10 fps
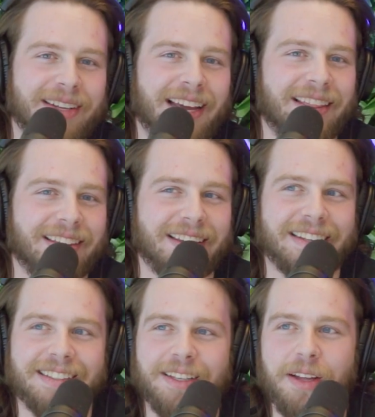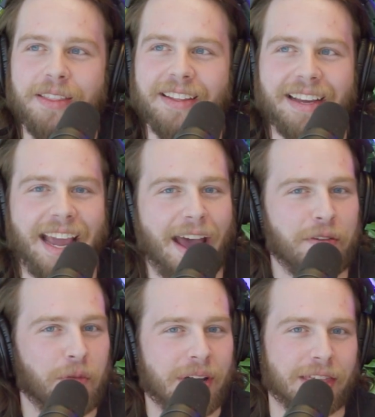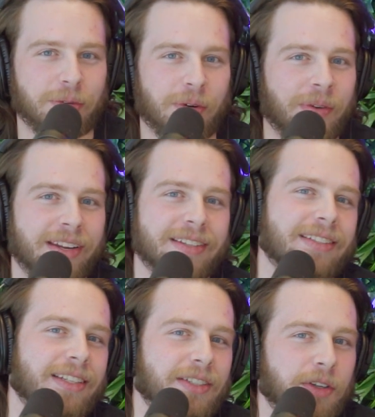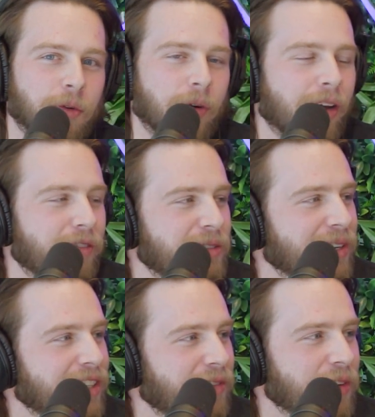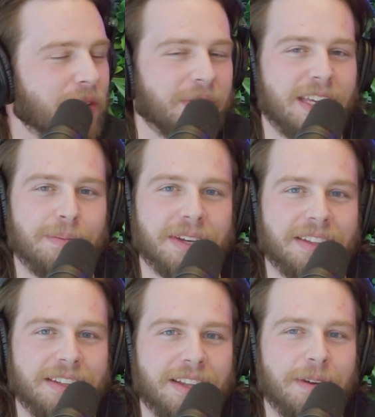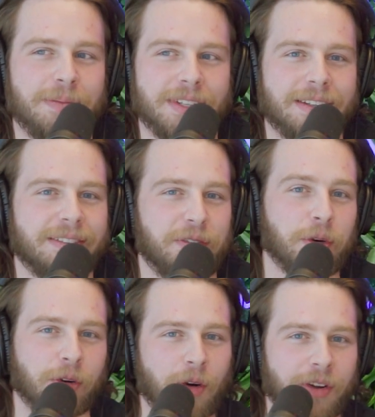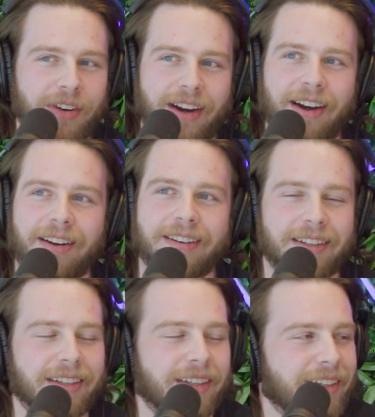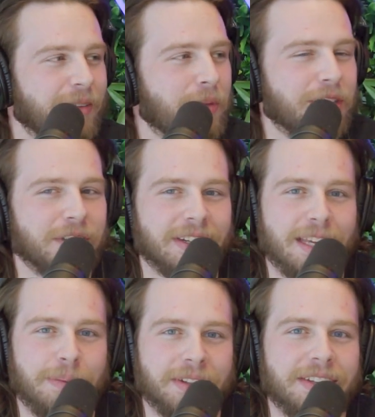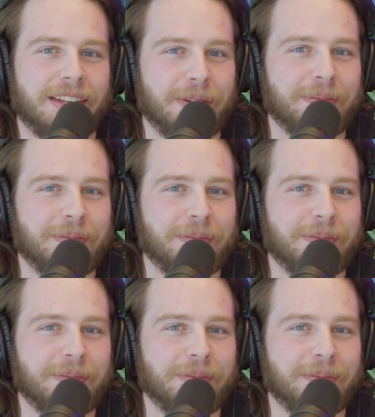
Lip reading: yeah, the like halfway through it is a little rough, especially if you don't keep it cleaned up. So if you're growing your hair, make sure to keep it cleaned up.